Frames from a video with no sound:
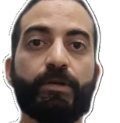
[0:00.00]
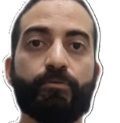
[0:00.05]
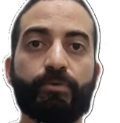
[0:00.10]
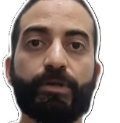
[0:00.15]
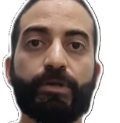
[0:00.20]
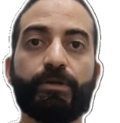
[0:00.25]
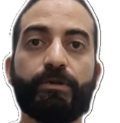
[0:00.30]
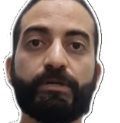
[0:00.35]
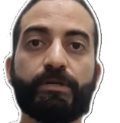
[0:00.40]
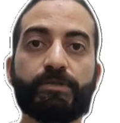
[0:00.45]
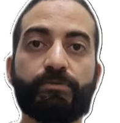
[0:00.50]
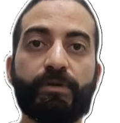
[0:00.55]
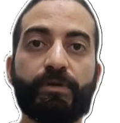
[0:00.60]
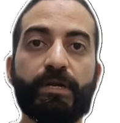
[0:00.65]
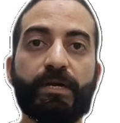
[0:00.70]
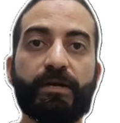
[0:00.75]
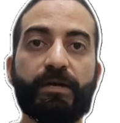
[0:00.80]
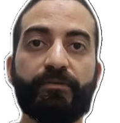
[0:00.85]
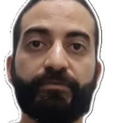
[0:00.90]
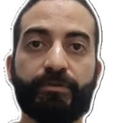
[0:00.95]
because we
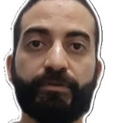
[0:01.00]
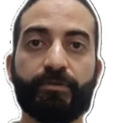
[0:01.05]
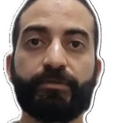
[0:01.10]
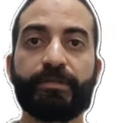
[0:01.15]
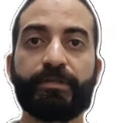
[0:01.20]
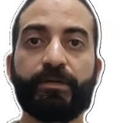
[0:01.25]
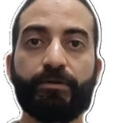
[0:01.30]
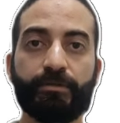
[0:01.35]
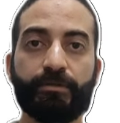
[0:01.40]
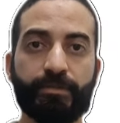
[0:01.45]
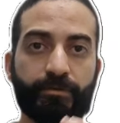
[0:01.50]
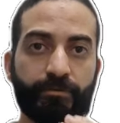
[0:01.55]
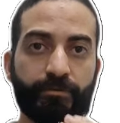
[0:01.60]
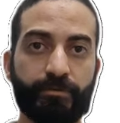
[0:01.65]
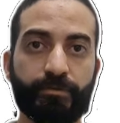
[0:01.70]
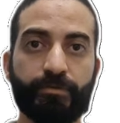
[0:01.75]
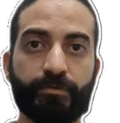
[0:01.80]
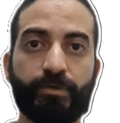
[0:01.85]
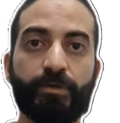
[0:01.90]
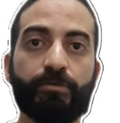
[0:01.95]
are heading
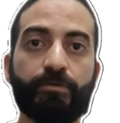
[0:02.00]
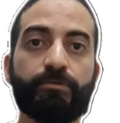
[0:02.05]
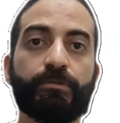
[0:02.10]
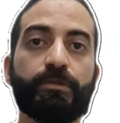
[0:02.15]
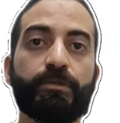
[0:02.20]
downward.